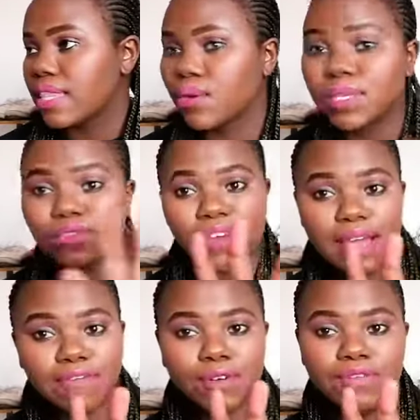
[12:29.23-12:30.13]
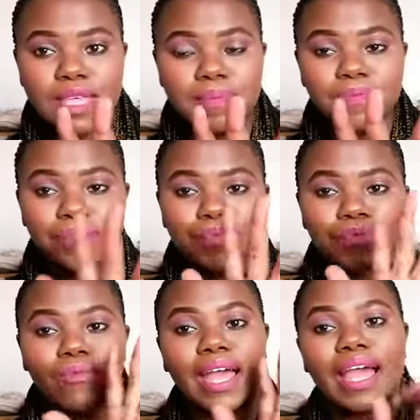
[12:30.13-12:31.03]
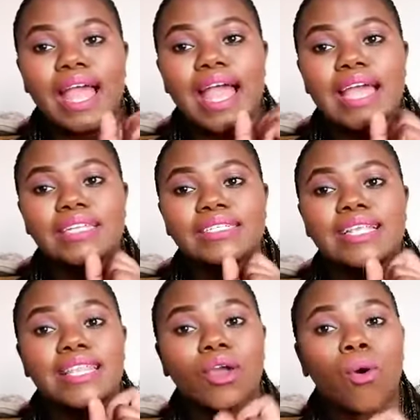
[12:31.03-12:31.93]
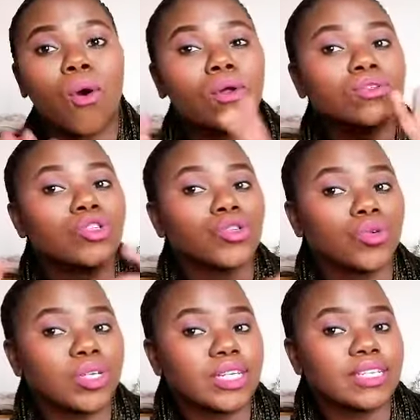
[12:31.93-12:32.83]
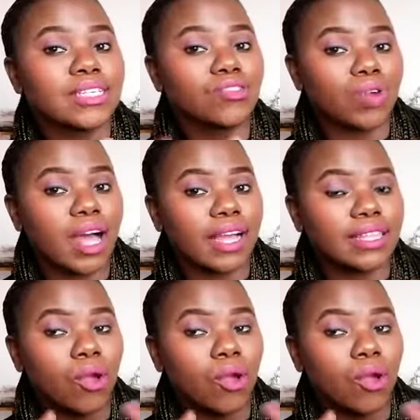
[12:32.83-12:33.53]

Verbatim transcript: There was five of them and they all took the drug.